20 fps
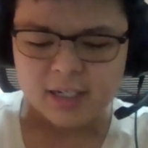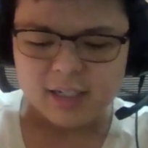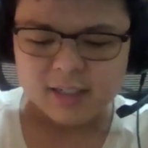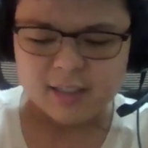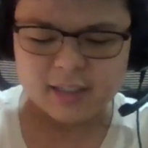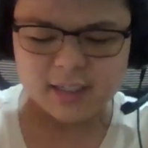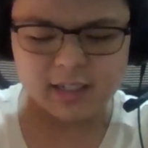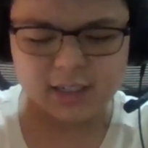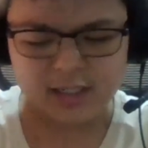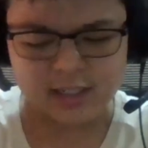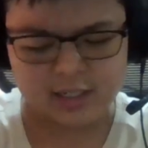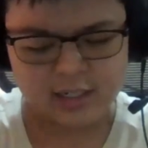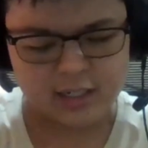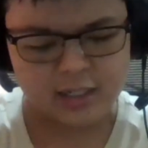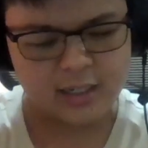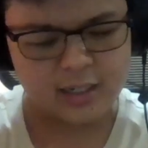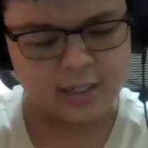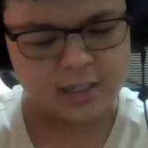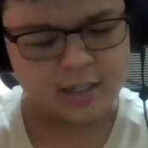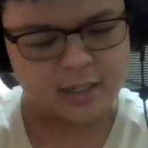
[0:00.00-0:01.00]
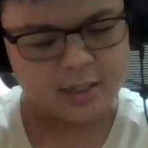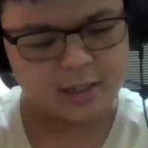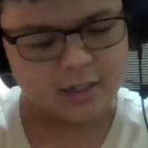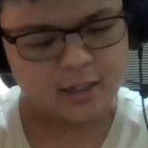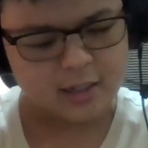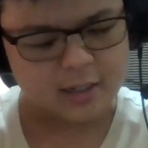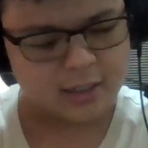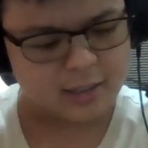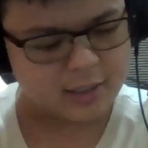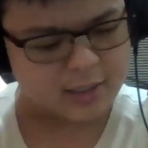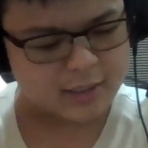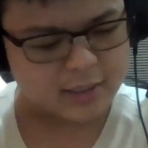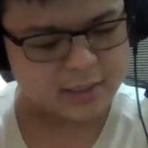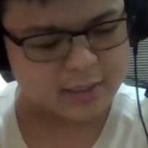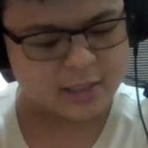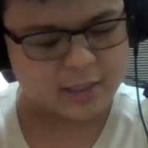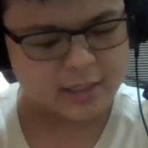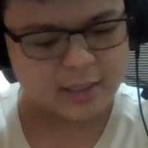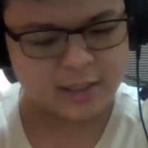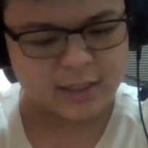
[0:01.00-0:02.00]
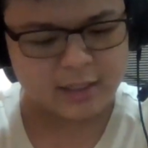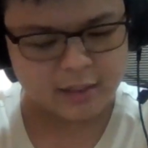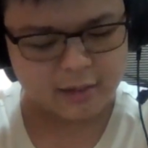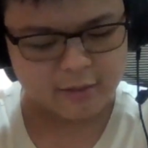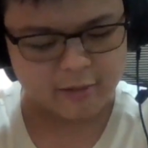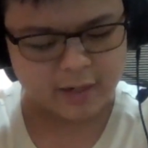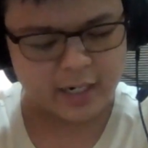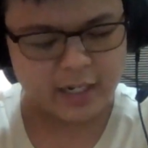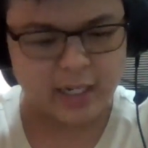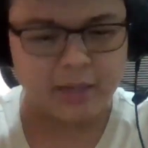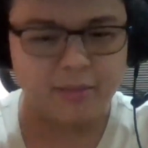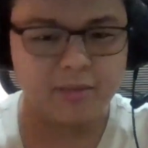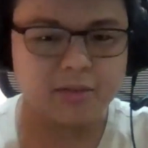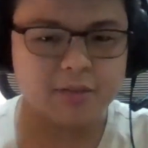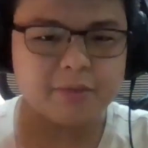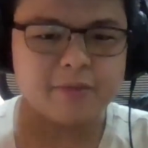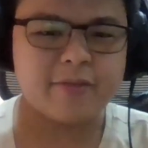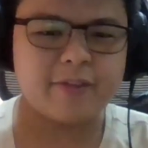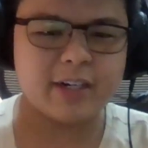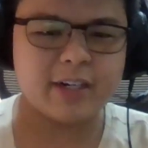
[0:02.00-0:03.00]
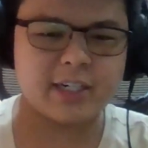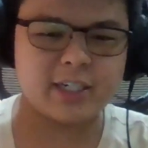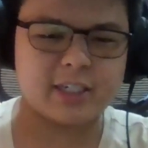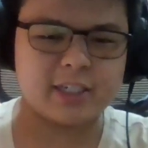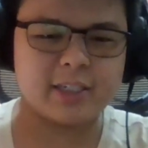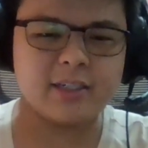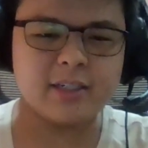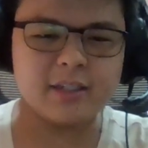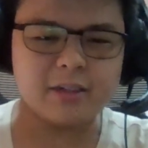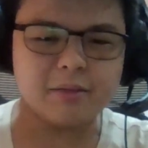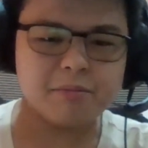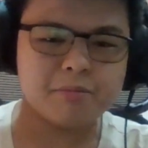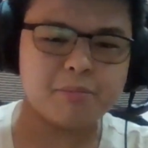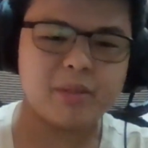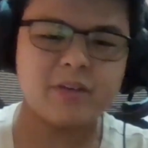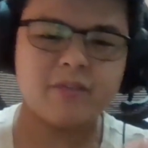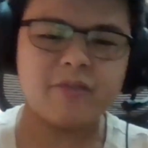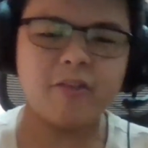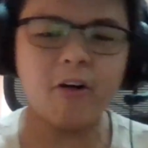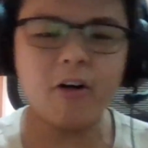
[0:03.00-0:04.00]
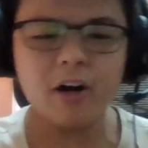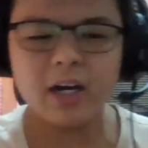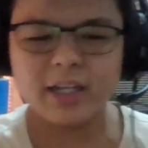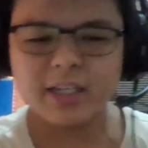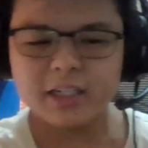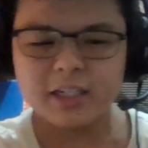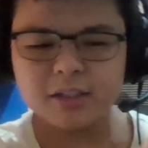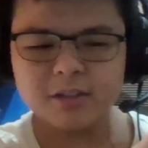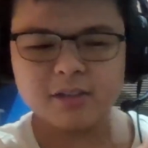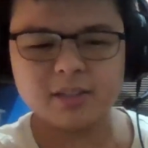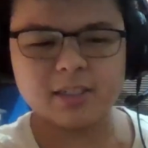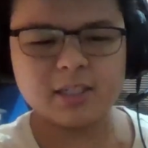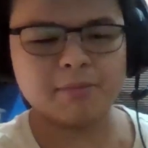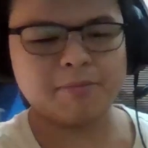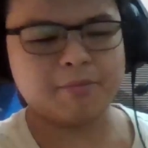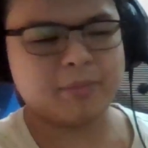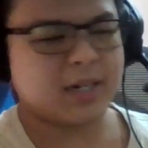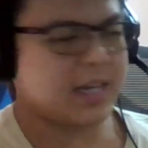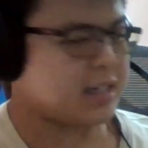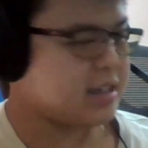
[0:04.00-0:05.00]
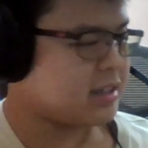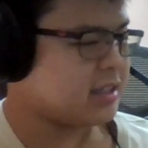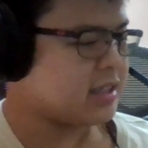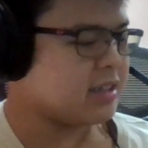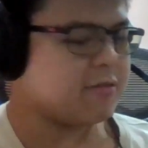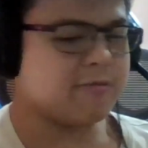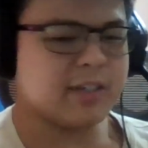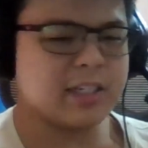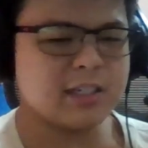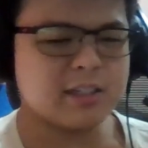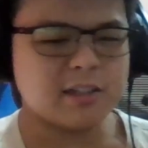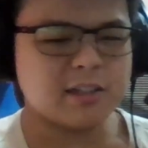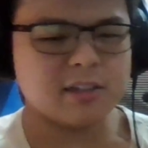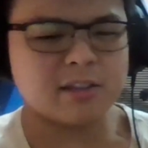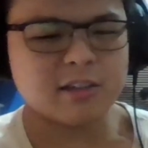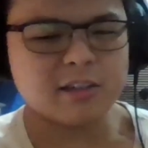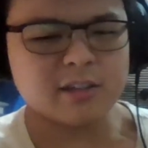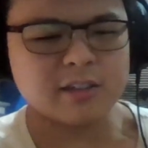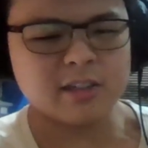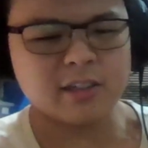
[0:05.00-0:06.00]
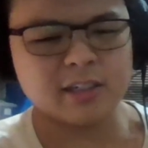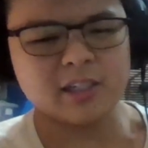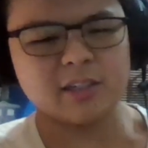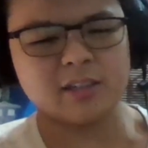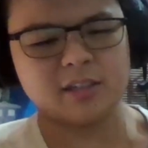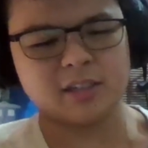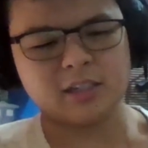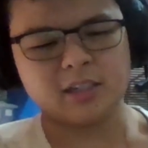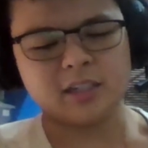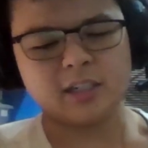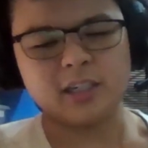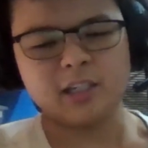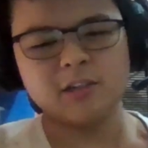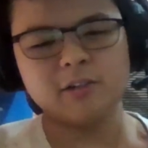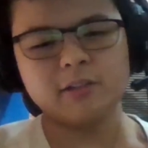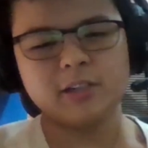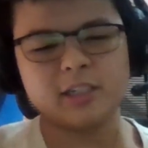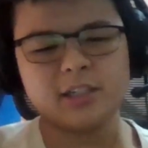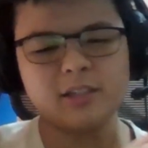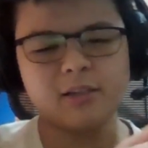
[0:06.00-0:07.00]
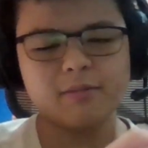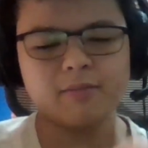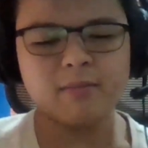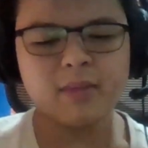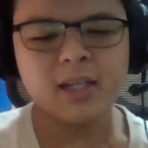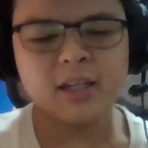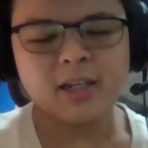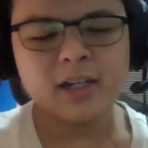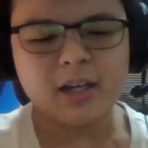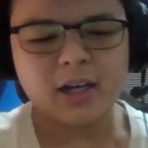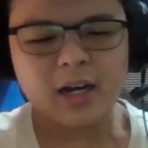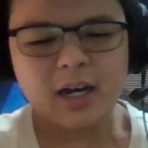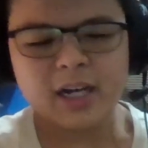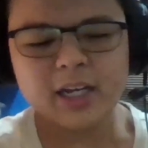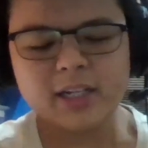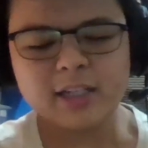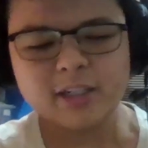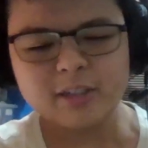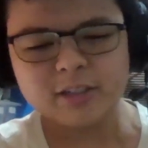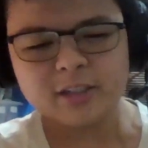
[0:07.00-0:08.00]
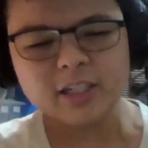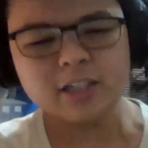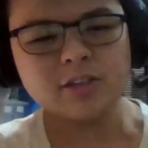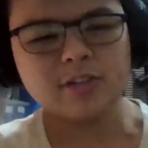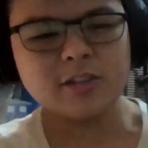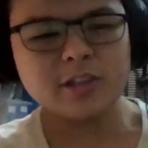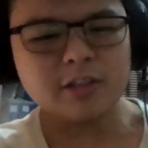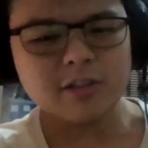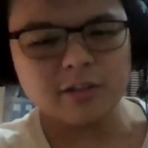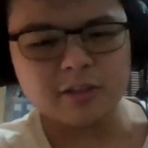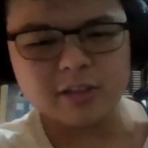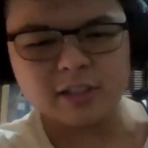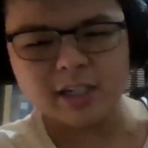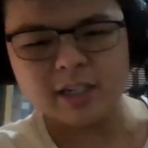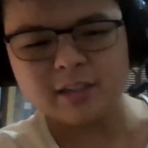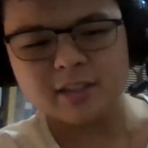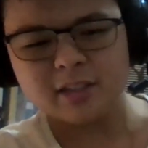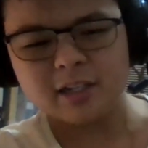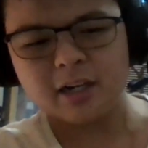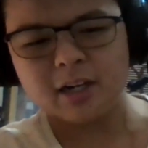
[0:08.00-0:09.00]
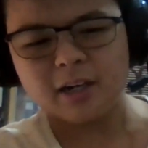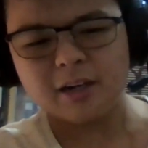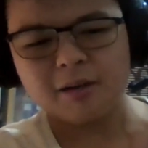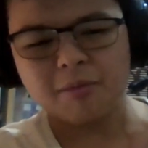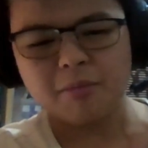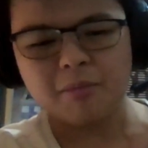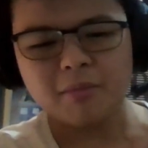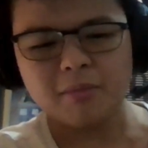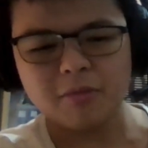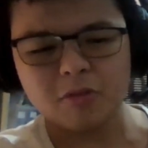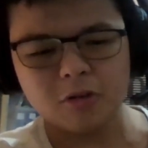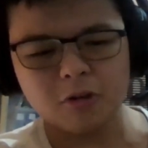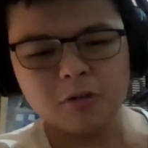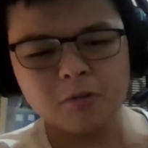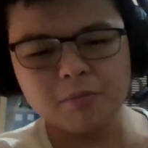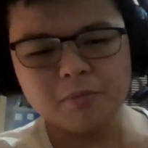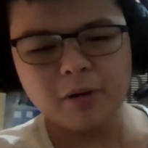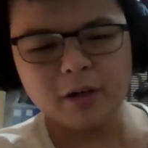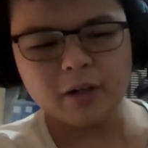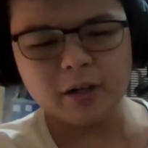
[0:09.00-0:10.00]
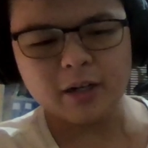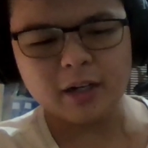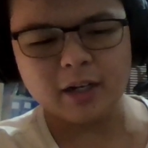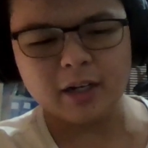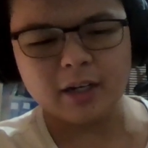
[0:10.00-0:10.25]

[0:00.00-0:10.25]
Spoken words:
Secondly, when it came to friction, before I used the plastic wheels on this unit, I tried to use this not robot,